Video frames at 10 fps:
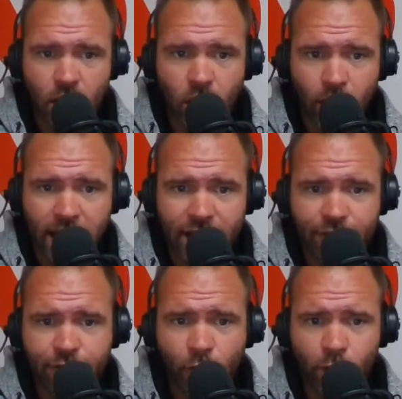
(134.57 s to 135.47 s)
or have
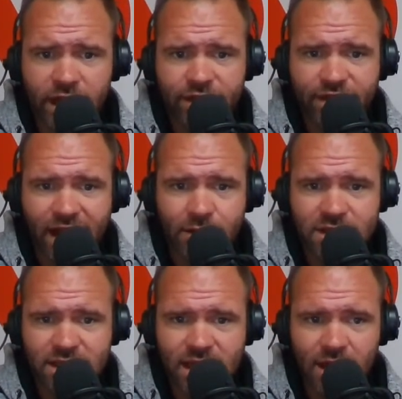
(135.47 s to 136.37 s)
forty
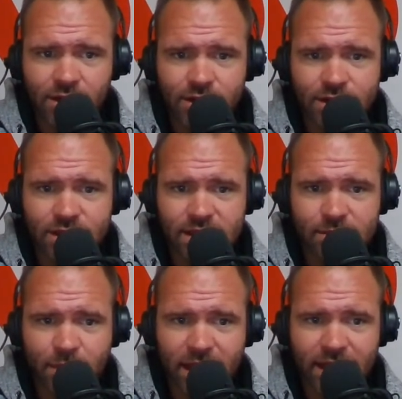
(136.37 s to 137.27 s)
thousand dollars to
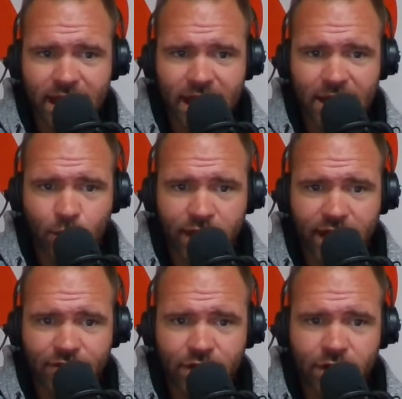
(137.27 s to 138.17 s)
spend on
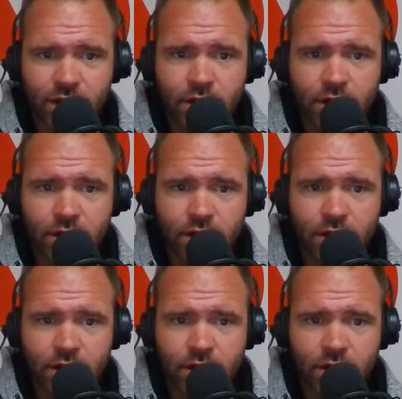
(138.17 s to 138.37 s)
whatever